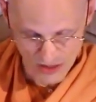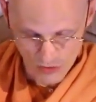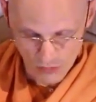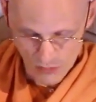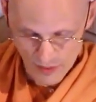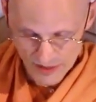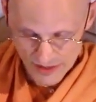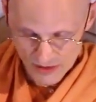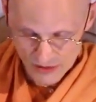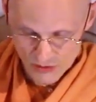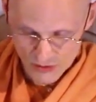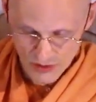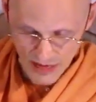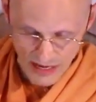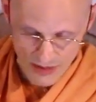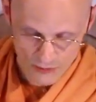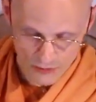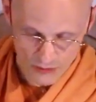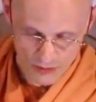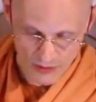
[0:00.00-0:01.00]
what a
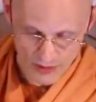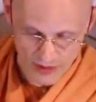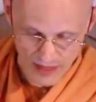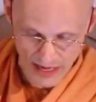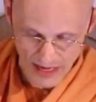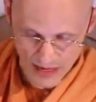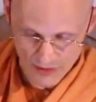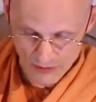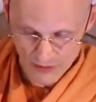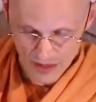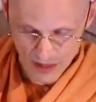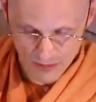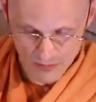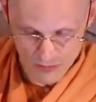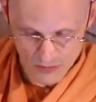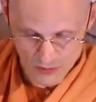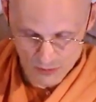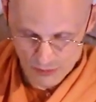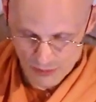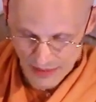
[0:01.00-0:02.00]
trifle I have
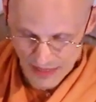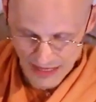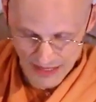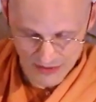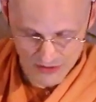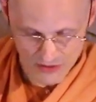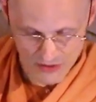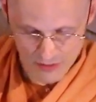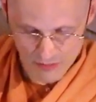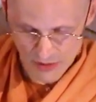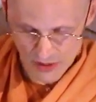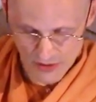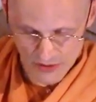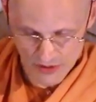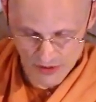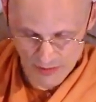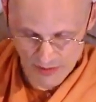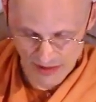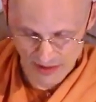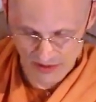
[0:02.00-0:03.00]
come to pray to the mother
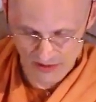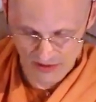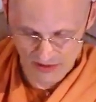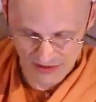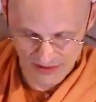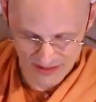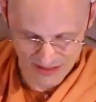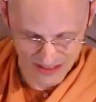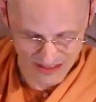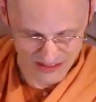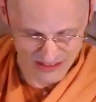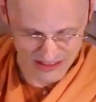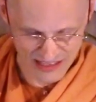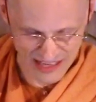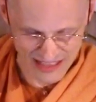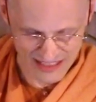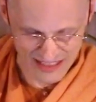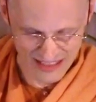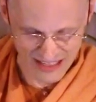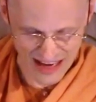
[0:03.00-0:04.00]
about. It
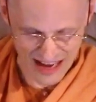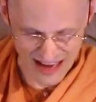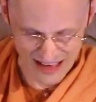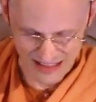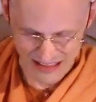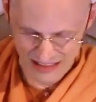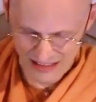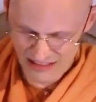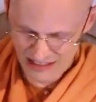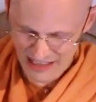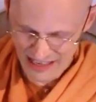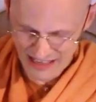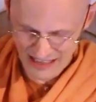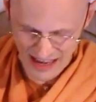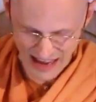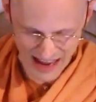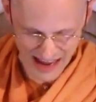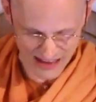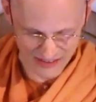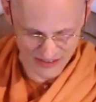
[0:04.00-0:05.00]
is like
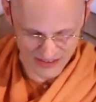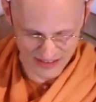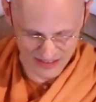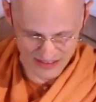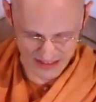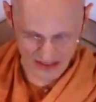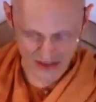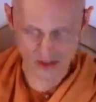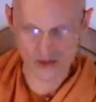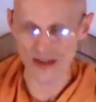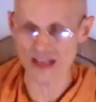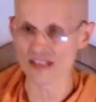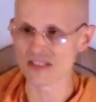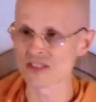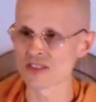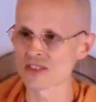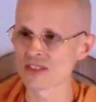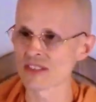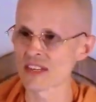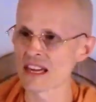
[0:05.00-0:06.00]
asking a
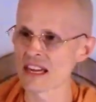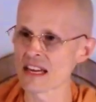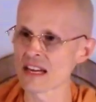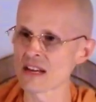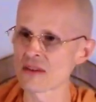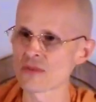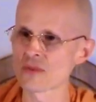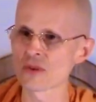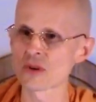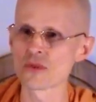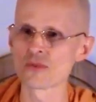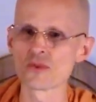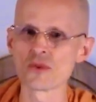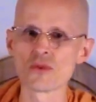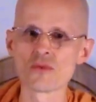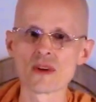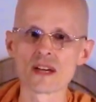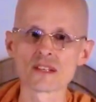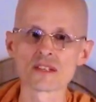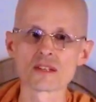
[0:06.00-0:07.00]
gracious king for a few
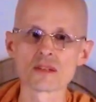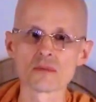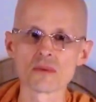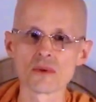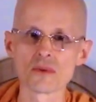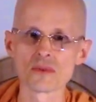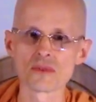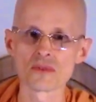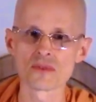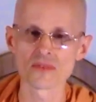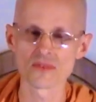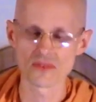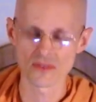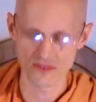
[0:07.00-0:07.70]
vegetables.